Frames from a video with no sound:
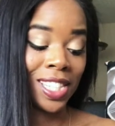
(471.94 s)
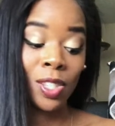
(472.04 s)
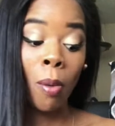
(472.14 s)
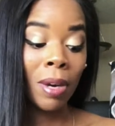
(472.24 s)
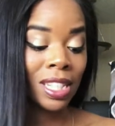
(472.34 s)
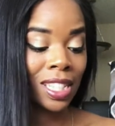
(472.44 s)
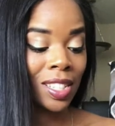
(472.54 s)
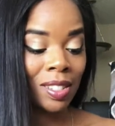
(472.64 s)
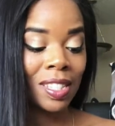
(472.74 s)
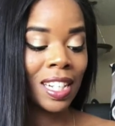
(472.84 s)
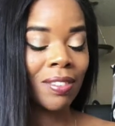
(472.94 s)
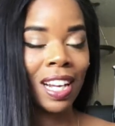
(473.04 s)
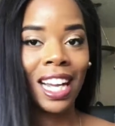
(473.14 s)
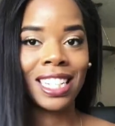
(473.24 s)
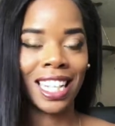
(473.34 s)
So much to do here. Oh my
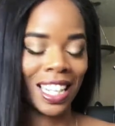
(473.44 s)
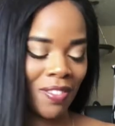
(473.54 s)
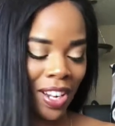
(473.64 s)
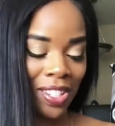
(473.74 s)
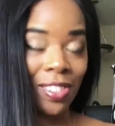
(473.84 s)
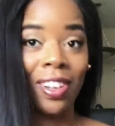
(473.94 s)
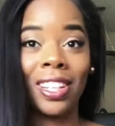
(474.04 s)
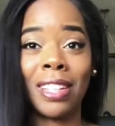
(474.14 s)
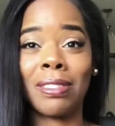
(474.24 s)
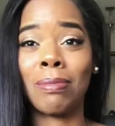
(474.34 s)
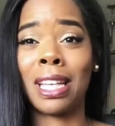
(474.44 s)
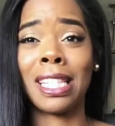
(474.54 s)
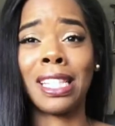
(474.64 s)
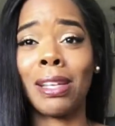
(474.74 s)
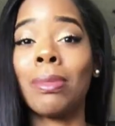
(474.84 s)
gosh, I can't even answer all this because
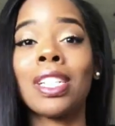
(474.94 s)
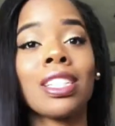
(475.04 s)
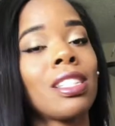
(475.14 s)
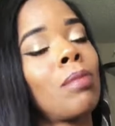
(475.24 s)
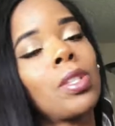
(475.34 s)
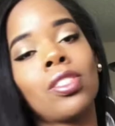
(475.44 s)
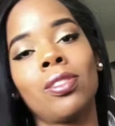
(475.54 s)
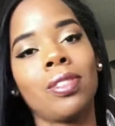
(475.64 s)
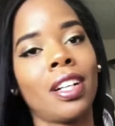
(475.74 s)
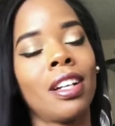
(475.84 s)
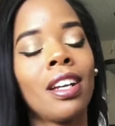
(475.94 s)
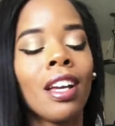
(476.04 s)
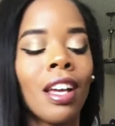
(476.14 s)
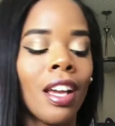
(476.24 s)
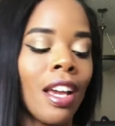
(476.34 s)
so much, it's so much to do here.
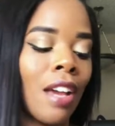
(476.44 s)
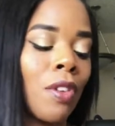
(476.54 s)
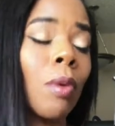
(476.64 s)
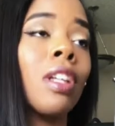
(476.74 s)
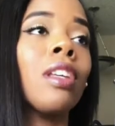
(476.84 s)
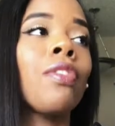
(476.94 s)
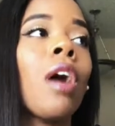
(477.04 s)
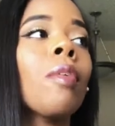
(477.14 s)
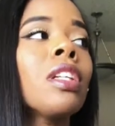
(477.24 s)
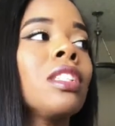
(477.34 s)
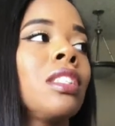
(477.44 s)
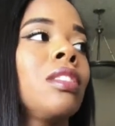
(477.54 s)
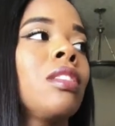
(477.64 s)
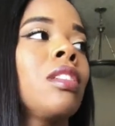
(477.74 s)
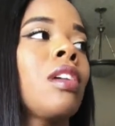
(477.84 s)
If y'all want
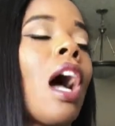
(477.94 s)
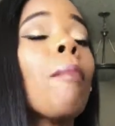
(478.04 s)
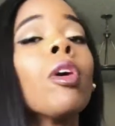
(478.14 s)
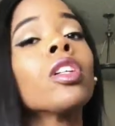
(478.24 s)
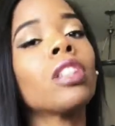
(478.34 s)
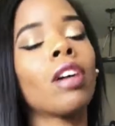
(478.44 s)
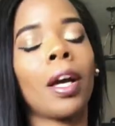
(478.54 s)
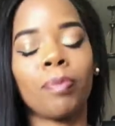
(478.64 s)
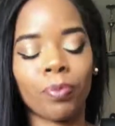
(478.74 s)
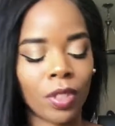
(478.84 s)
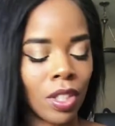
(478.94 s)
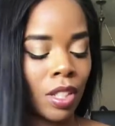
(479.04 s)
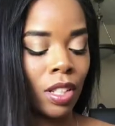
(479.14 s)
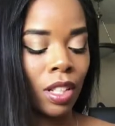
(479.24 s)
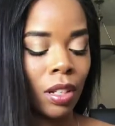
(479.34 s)
to, okay.
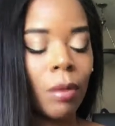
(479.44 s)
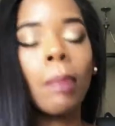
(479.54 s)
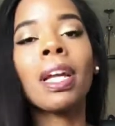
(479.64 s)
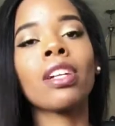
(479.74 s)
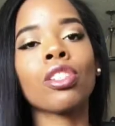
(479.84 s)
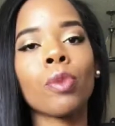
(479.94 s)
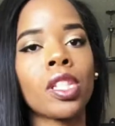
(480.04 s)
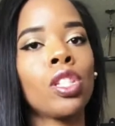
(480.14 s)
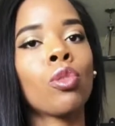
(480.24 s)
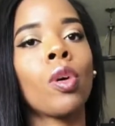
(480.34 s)
And let me answer the rest of these